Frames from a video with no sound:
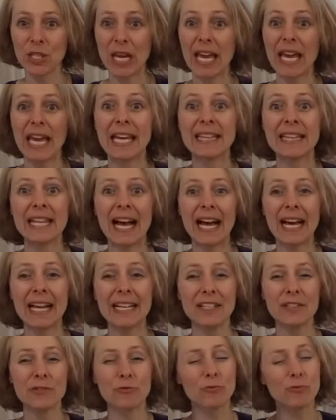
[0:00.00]
and that
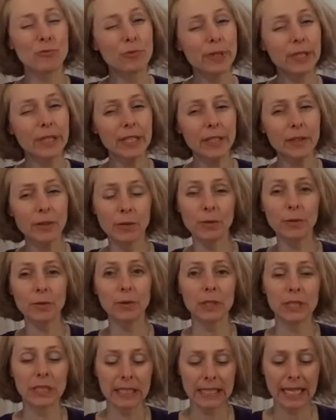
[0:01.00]
is really
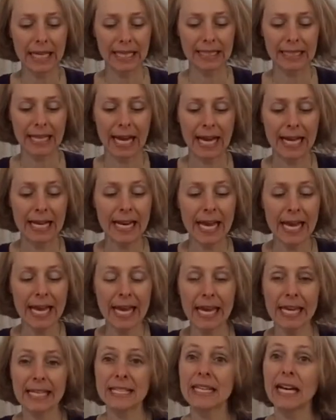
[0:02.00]
cool in that
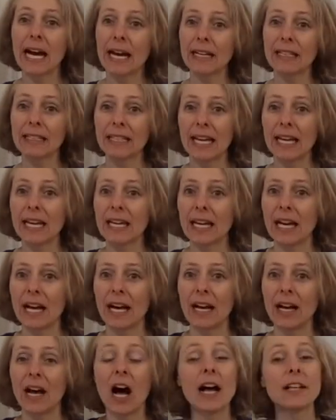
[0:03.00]
it's kind of like
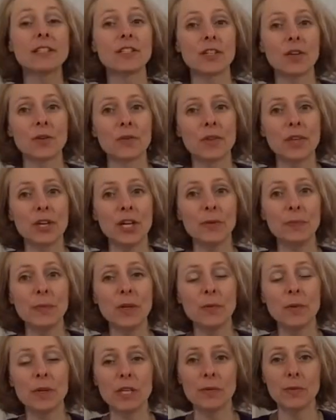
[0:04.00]
hot stone therapy
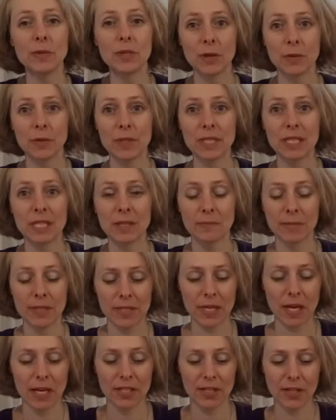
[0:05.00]
when you would go see a
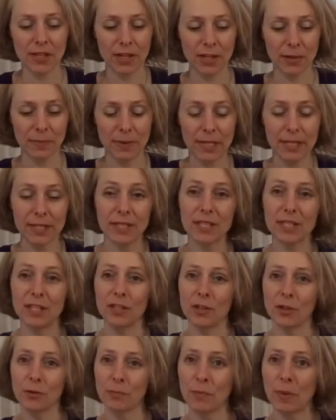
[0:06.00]
massage therapist.
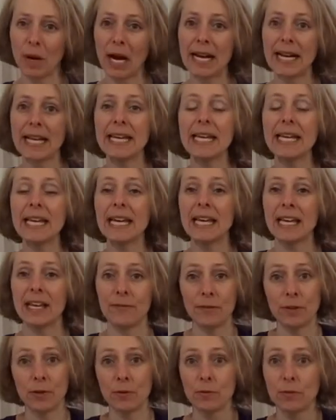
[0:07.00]
Your body,
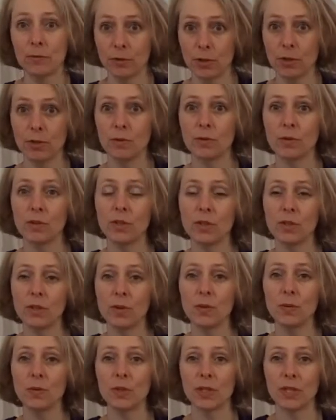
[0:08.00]
if you choose to
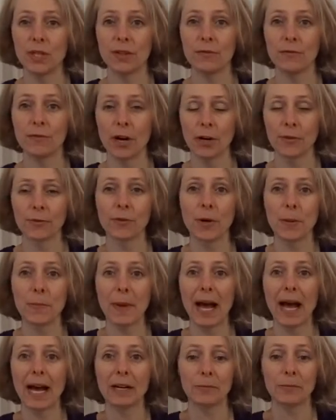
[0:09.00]
use the far infrared
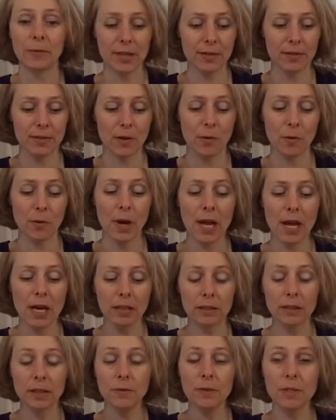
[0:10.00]
pad with no
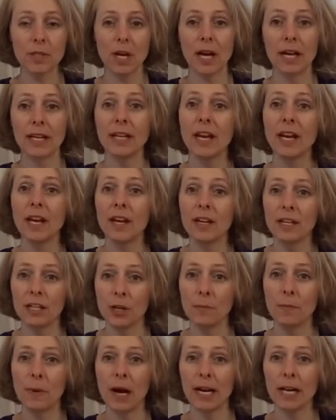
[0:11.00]
clothes on, your
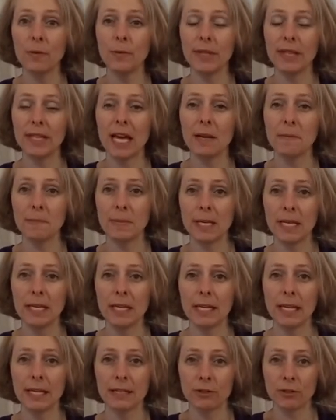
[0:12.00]
body would then
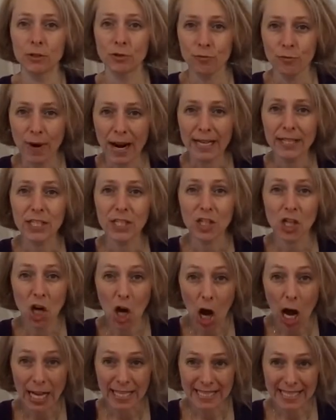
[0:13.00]
be in direct
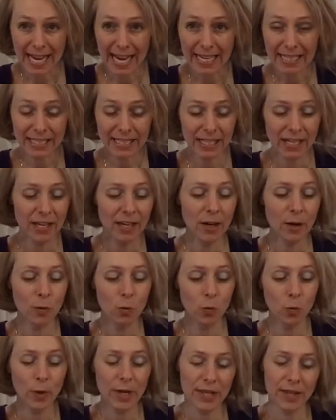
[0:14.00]
contact
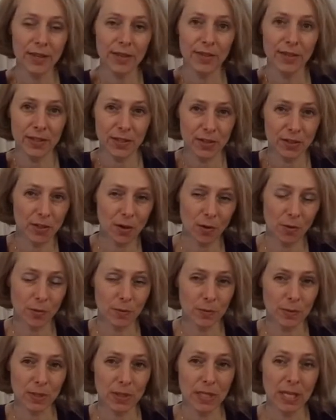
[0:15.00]
with the
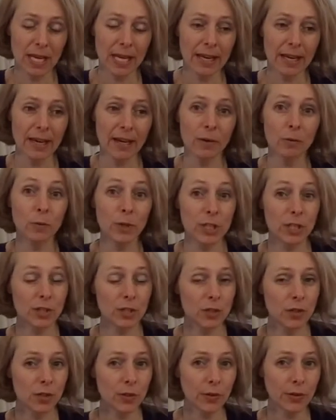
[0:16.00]
stones, which is
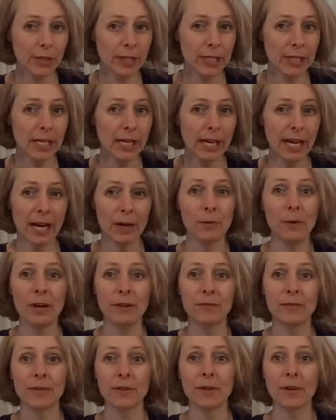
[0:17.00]
good.
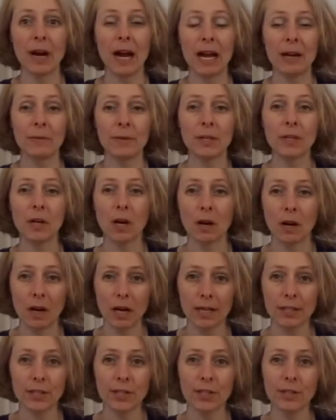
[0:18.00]
However, I would
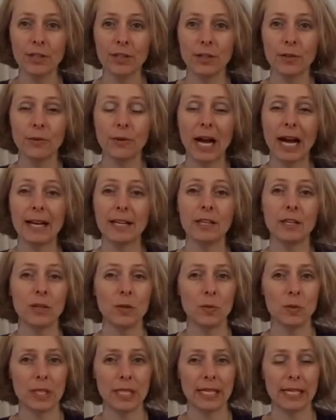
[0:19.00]
caution you at
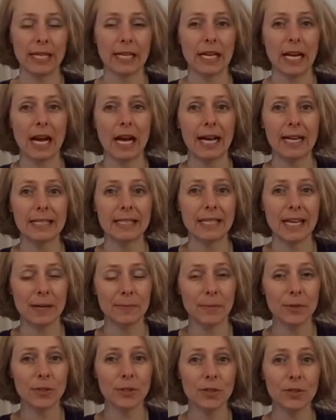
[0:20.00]
using it at high
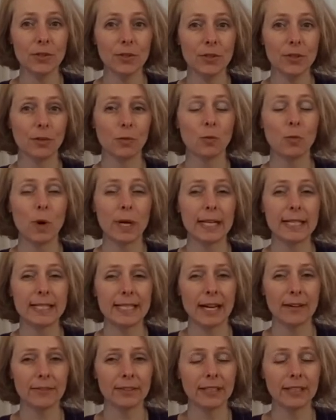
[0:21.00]
temperatures. You'll want to
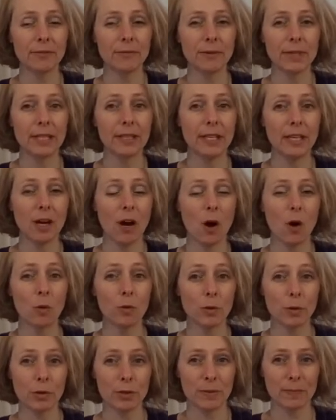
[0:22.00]
definitely read the
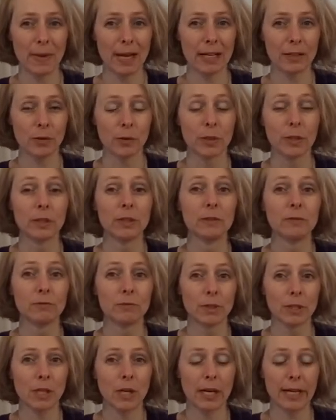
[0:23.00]
owner's manual
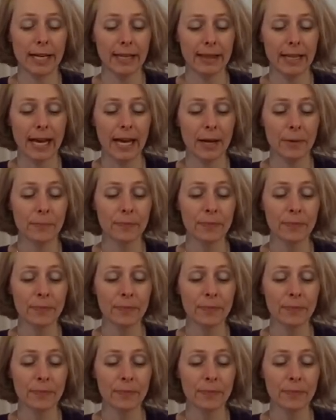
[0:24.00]
regarding that.